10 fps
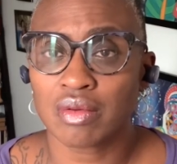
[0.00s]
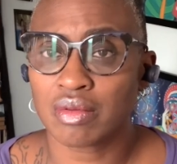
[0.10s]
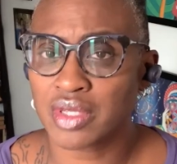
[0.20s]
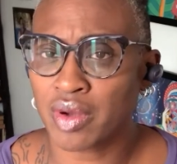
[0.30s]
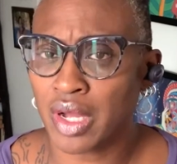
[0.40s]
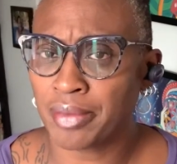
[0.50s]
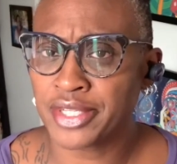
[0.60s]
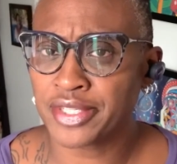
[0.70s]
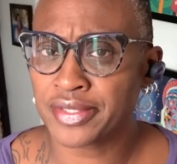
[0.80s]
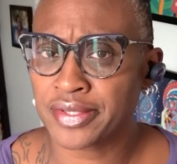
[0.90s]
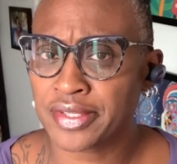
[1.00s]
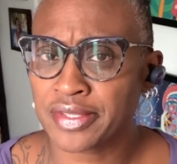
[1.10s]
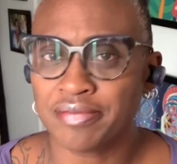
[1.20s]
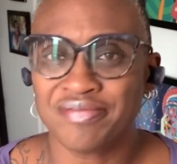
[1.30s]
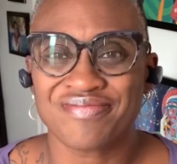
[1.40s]
So how much is this?
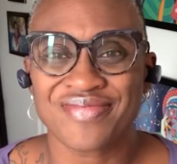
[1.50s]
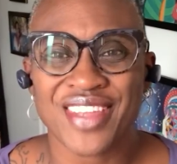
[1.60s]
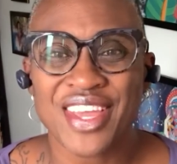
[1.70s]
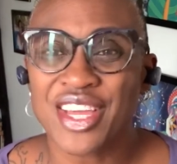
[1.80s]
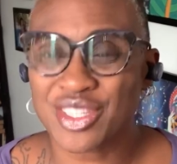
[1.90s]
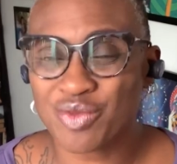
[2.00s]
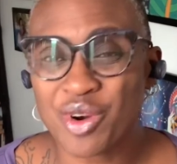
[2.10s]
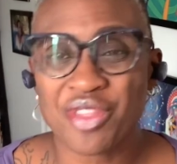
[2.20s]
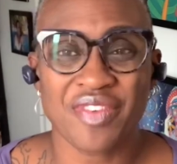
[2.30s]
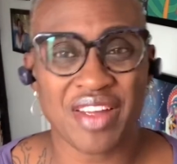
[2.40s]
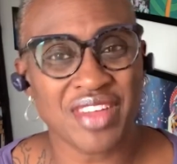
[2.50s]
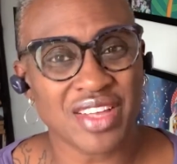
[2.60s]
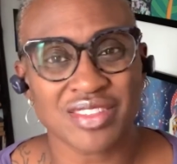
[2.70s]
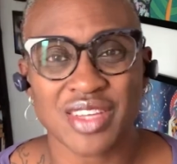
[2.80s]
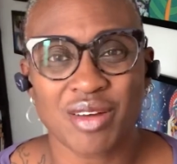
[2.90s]
It's worth
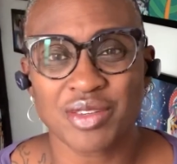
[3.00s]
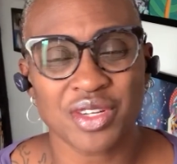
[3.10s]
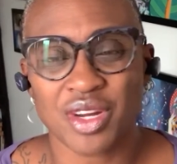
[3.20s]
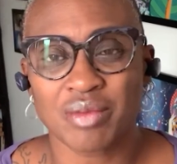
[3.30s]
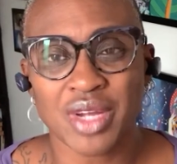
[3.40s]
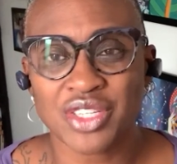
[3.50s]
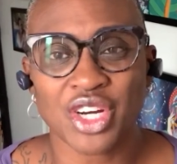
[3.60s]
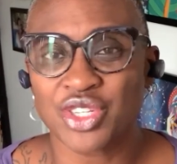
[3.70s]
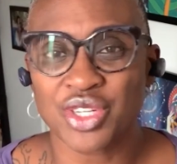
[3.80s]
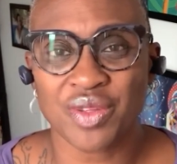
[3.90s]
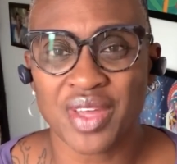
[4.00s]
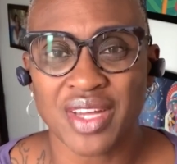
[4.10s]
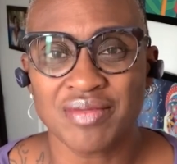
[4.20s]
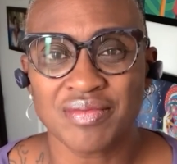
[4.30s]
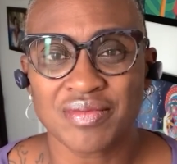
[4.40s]
$5,000 a year. I'm not charging you that.
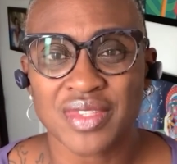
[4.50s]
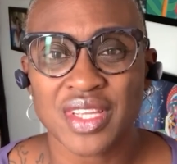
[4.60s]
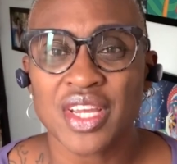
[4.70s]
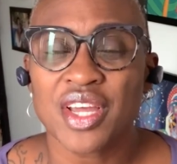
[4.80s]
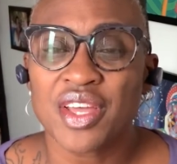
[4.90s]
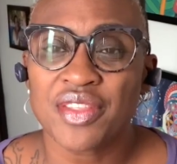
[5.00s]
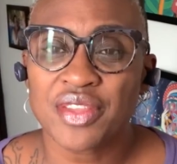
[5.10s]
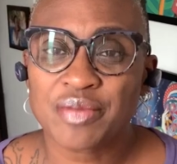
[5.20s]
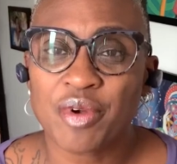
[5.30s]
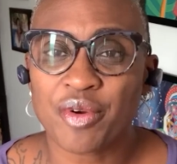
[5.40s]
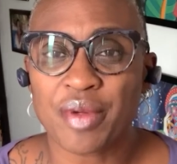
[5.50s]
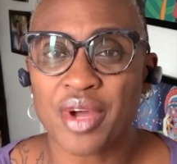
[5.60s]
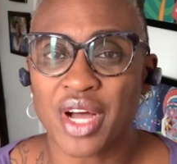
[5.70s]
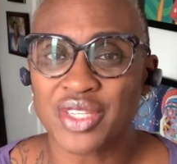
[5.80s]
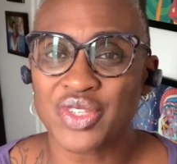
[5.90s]
This program
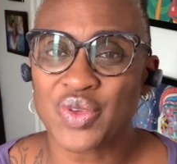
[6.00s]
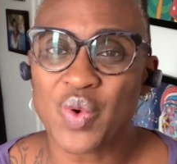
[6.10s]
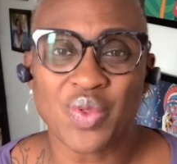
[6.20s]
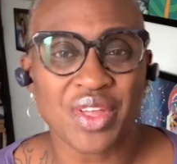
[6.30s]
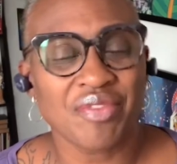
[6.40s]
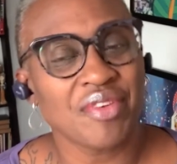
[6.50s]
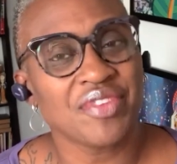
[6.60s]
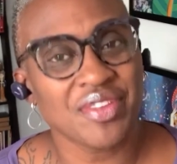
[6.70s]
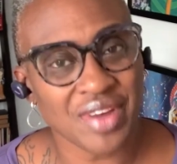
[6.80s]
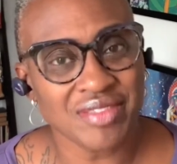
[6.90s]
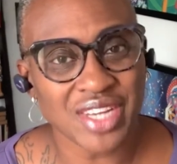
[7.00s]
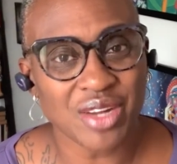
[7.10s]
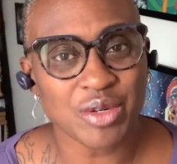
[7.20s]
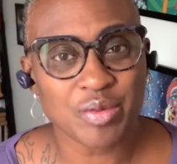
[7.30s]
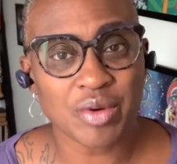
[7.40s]
costs you only
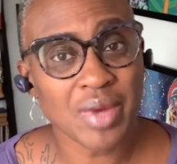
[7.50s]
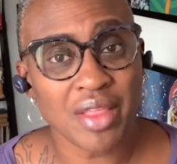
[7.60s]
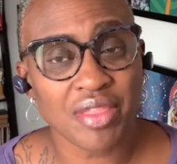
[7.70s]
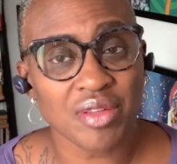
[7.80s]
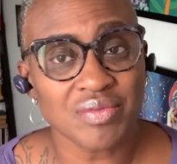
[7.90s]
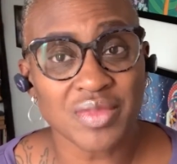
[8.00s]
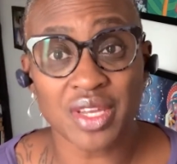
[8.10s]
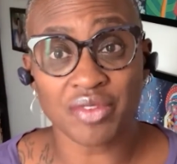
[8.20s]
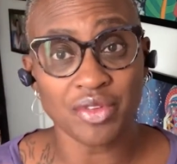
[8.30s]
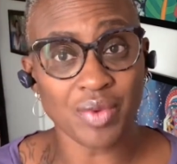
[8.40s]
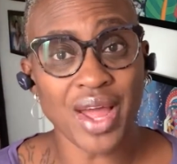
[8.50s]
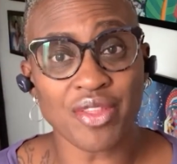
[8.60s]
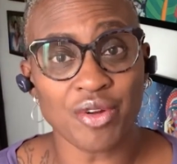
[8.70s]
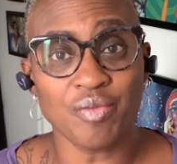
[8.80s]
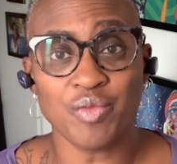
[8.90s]
$55 per month. And if you'd
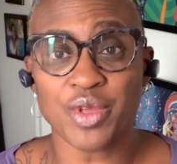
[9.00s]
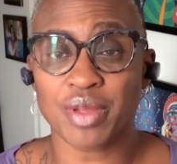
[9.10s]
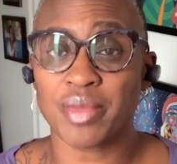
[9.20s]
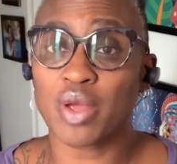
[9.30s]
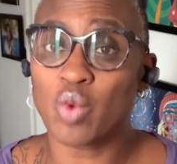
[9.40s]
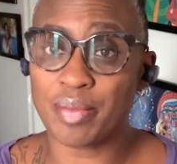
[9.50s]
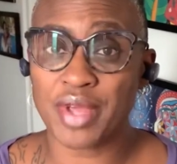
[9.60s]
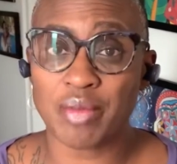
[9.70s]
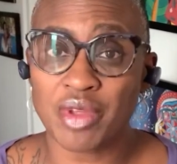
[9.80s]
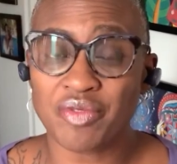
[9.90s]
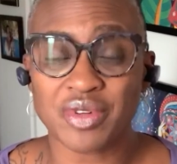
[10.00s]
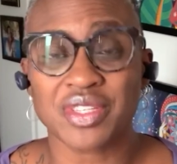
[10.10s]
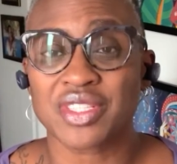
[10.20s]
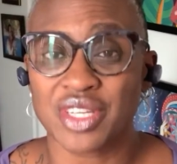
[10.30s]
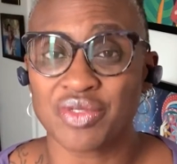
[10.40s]
rather, you can make one payment for
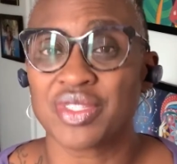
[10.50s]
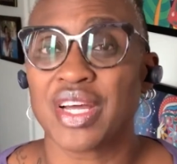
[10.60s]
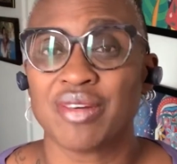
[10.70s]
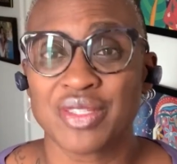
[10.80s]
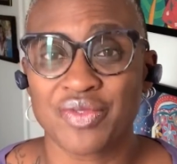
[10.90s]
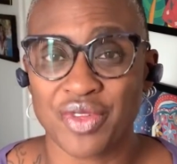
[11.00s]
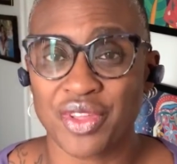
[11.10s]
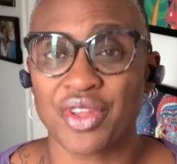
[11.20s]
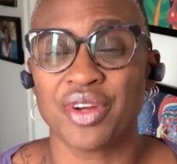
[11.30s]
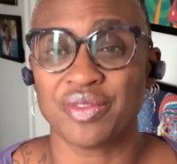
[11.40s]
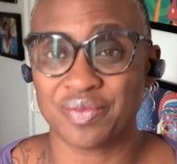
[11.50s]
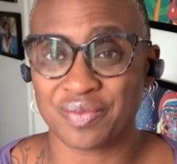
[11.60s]
$600 for the year.